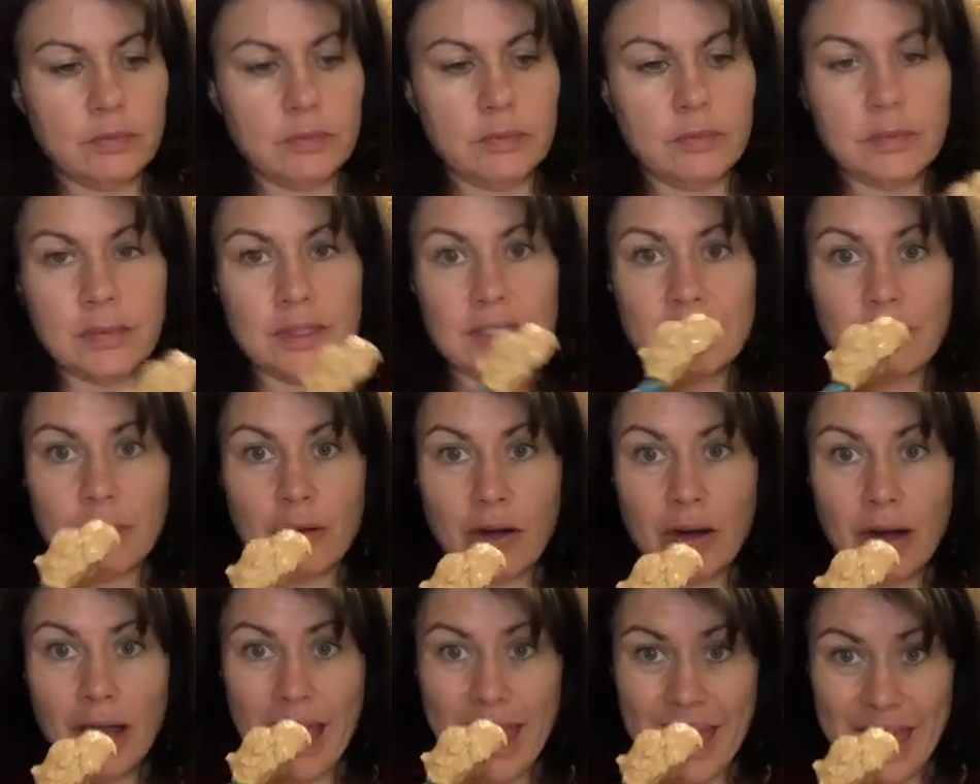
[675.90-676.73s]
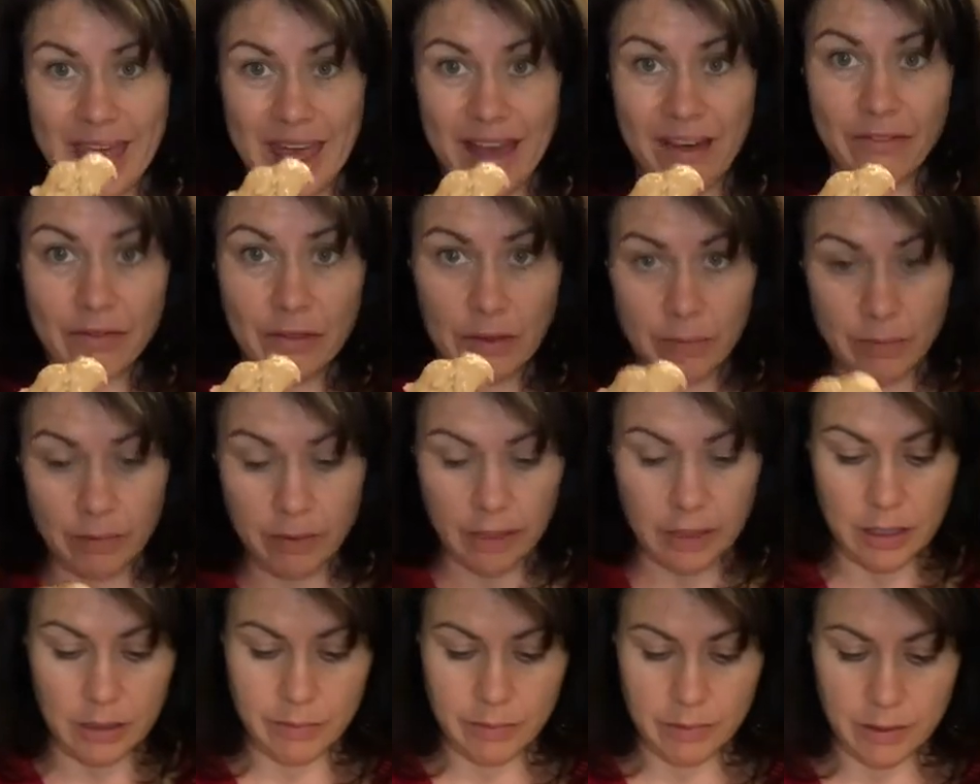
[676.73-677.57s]
It's about half the
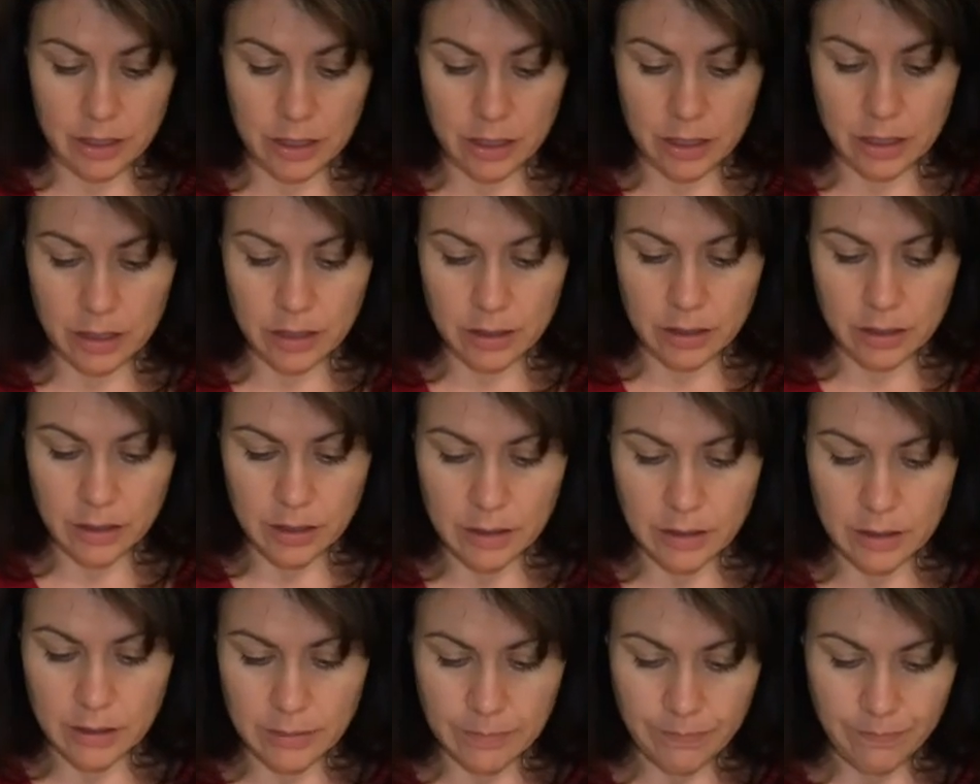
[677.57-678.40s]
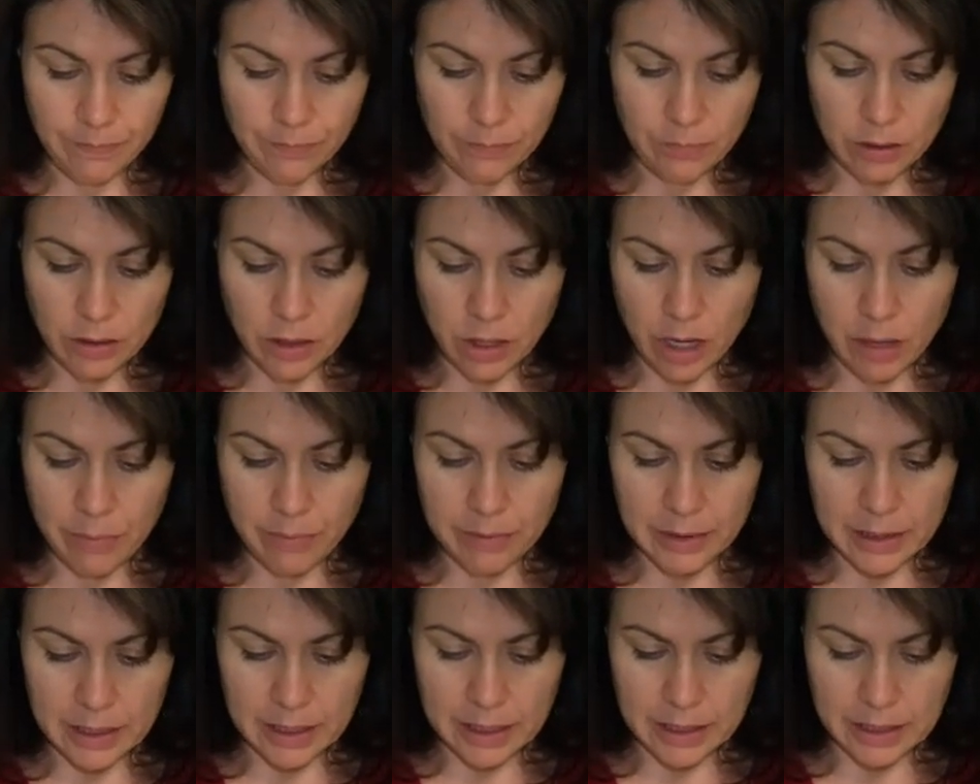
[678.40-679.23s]
peanut butter. Plop
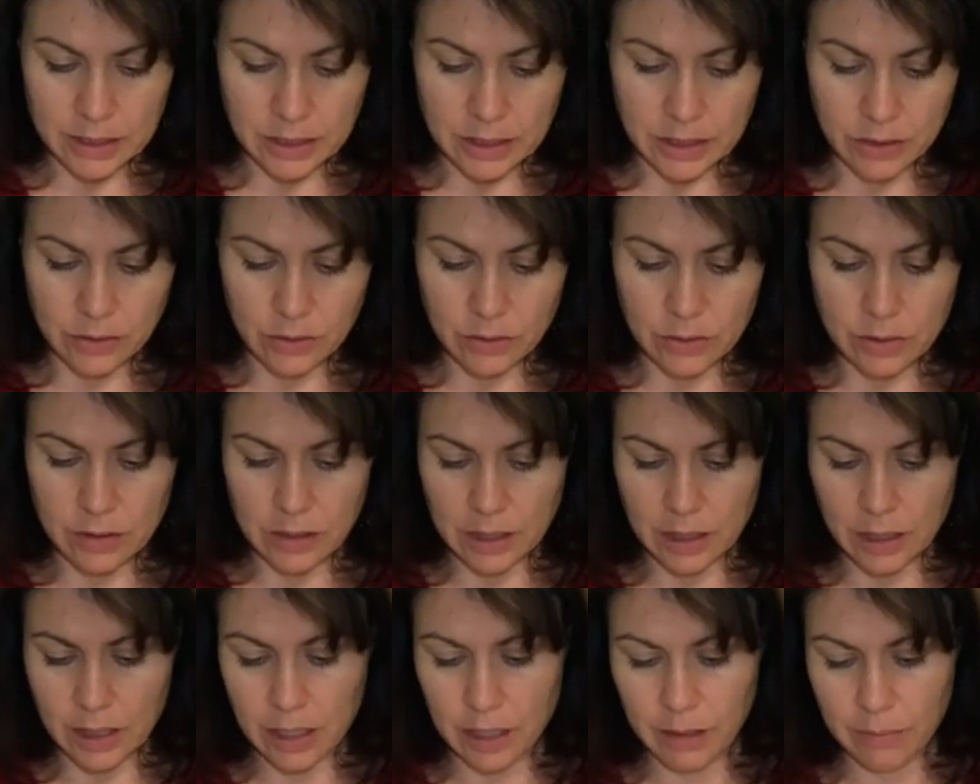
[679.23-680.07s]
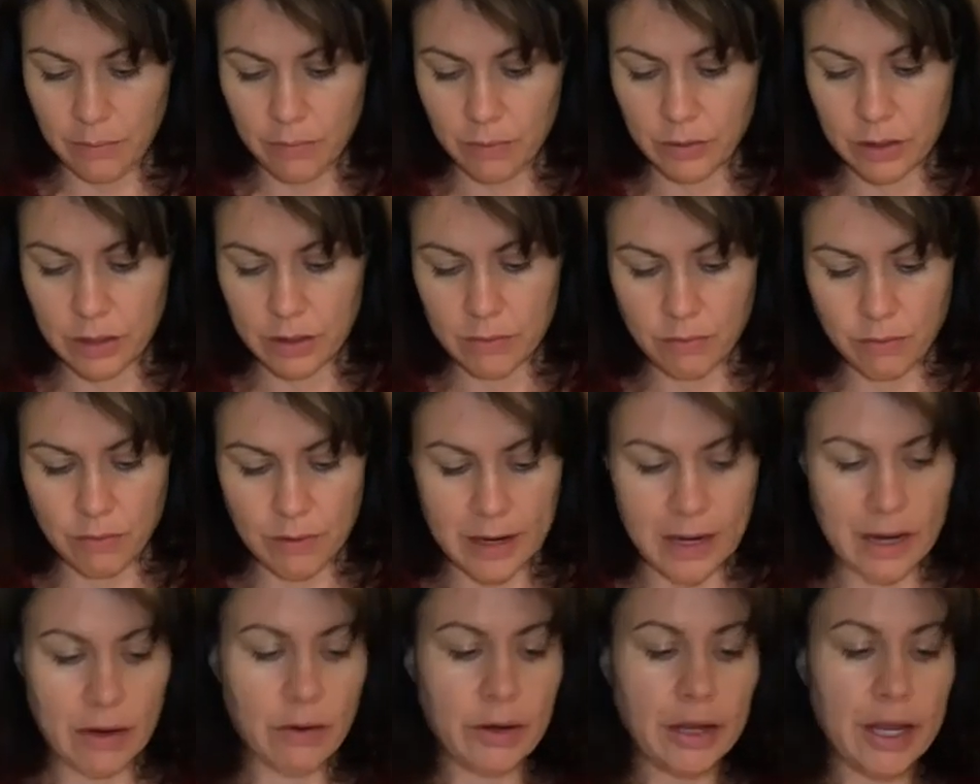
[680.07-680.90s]
it into the cup with the
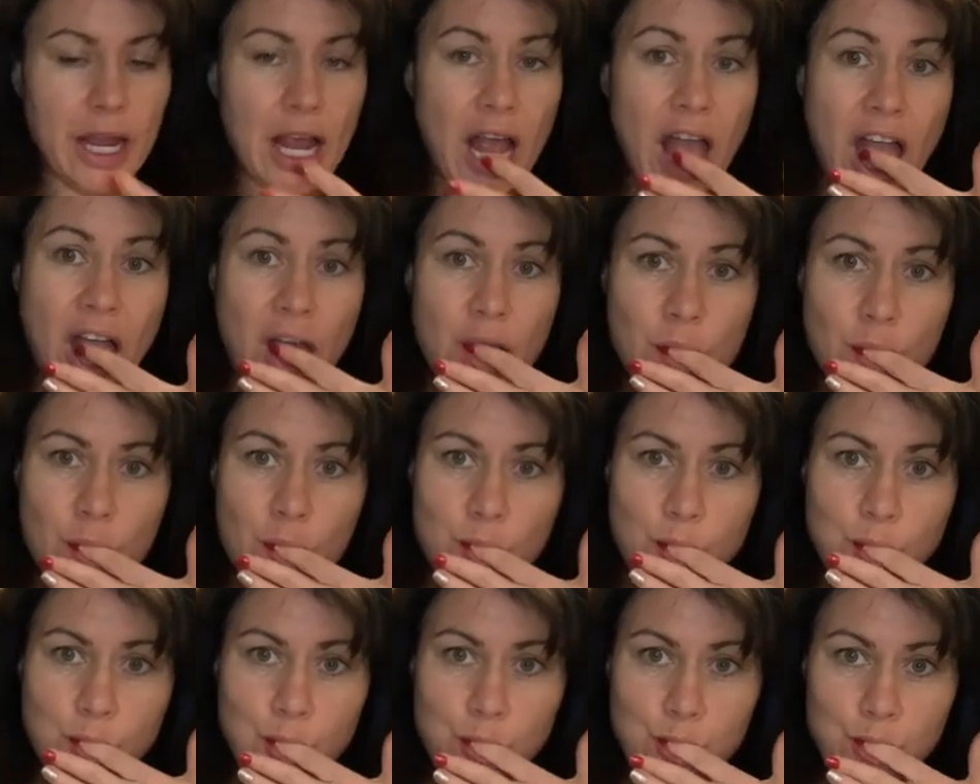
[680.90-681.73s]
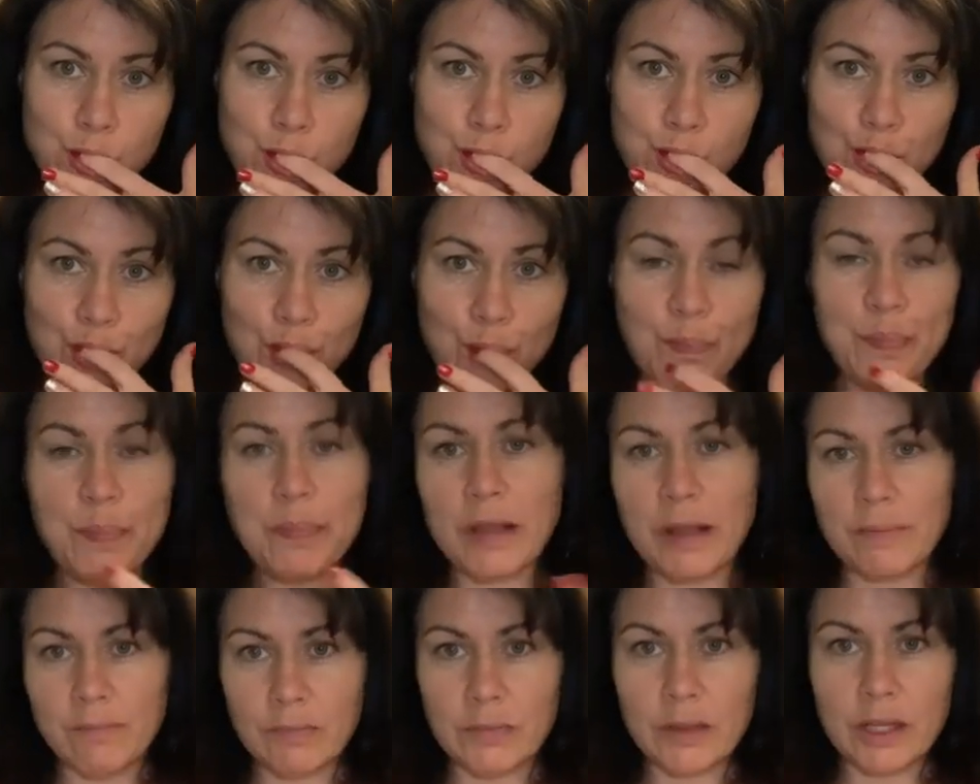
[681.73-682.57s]
brownie.
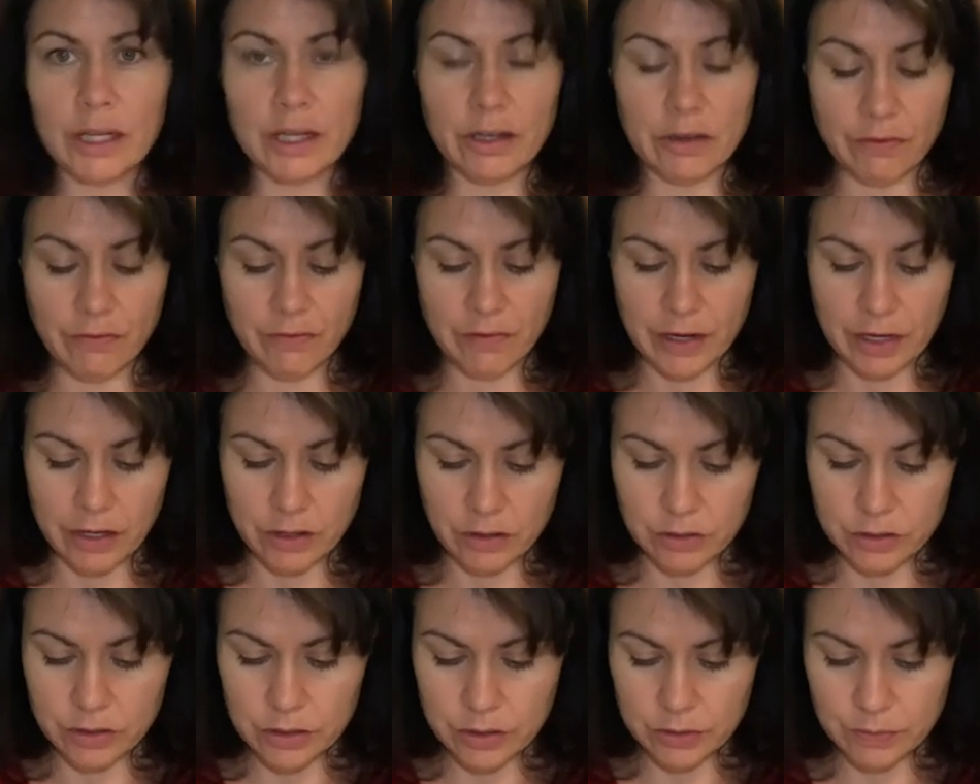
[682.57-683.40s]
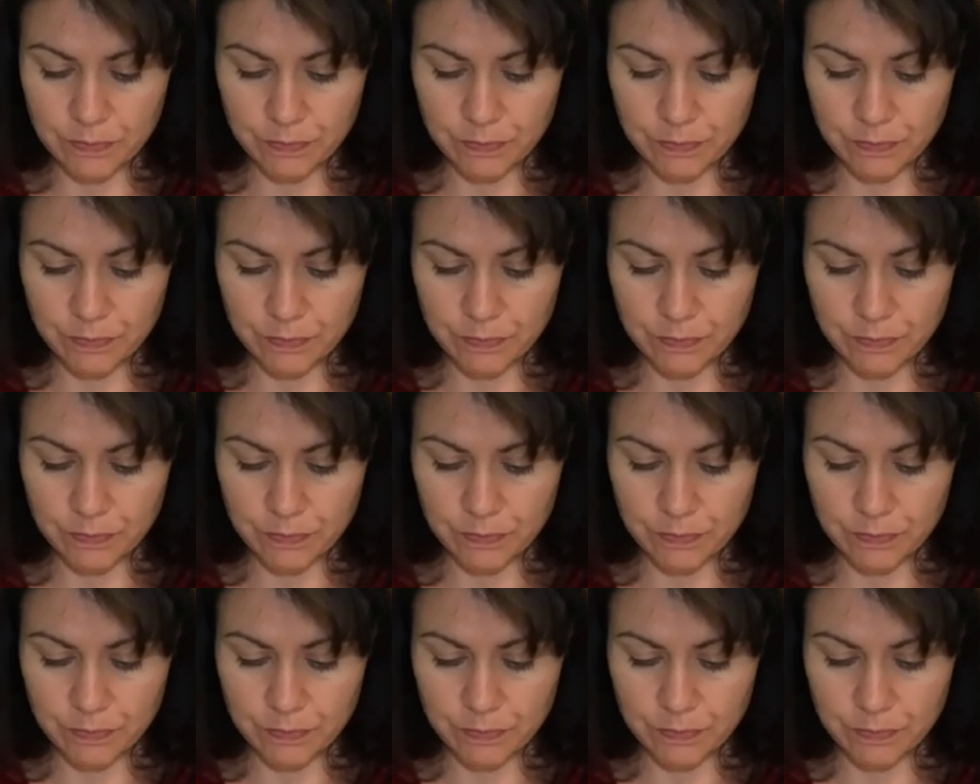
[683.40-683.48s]
Lick your fingers.